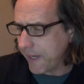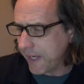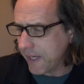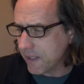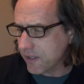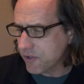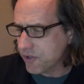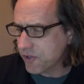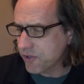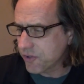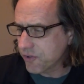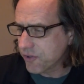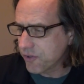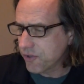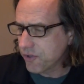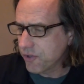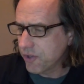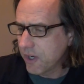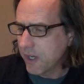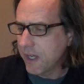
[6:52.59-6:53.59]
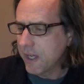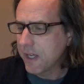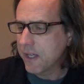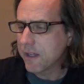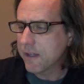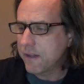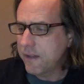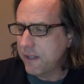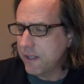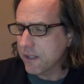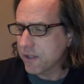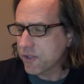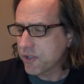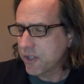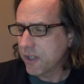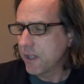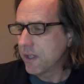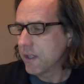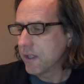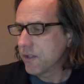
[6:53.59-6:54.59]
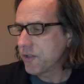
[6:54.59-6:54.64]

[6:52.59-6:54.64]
answer this.